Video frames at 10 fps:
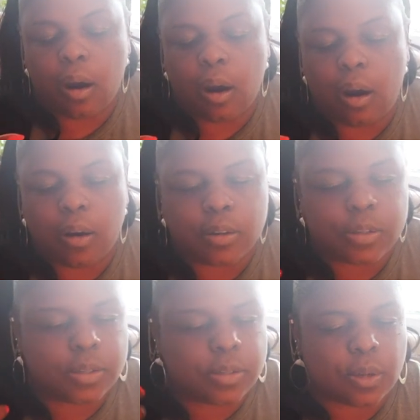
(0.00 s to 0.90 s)
our
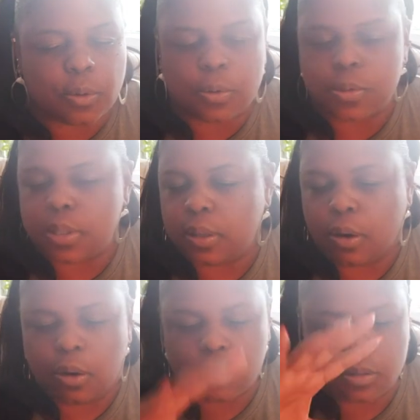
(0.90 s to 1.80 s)
souls and
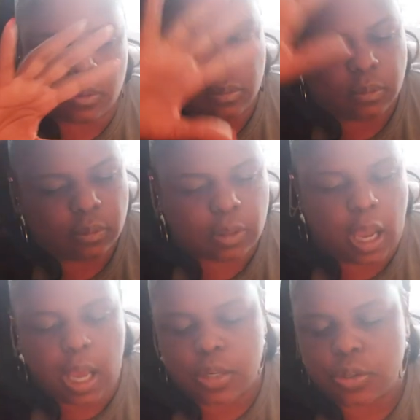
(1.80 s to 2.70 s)
our
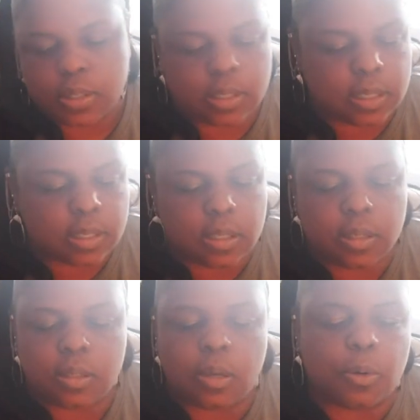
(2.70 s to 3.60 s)
consciousness, it's
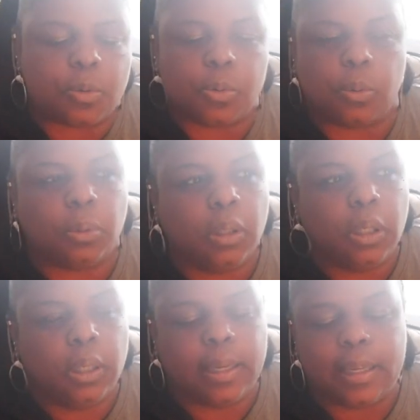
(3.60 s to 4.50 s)
so
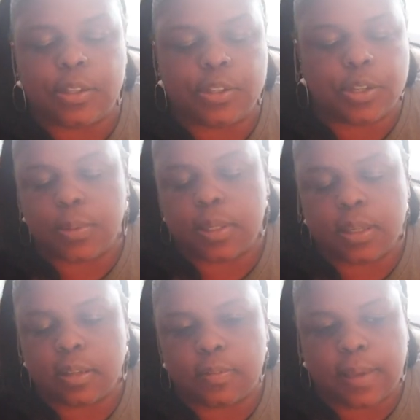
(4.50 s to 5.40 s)

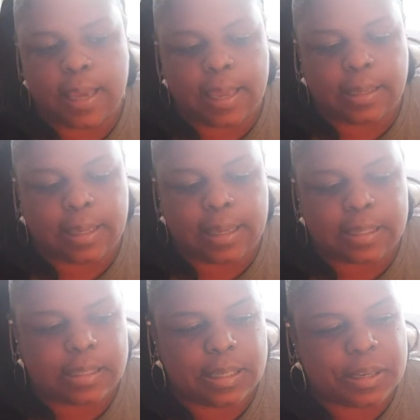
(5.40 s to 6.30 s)
intuitive, and
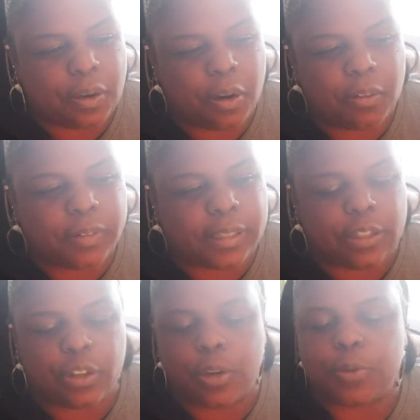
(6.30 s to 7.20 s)
it already
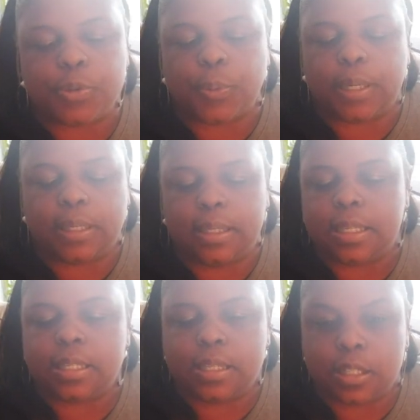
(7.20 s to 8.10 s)
knows what it
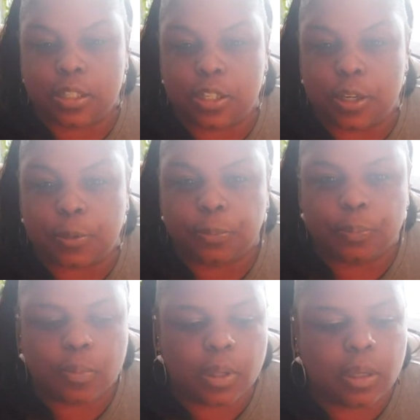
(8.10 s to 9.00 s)
needs to do.
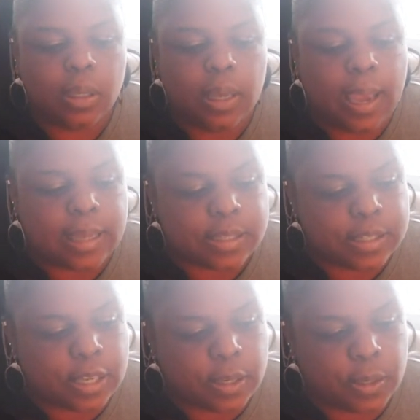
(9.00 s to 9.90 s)
And
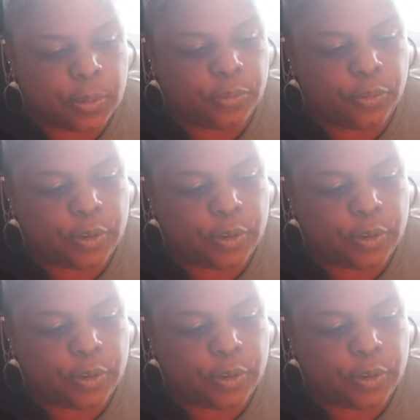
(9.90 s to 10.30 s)
so, for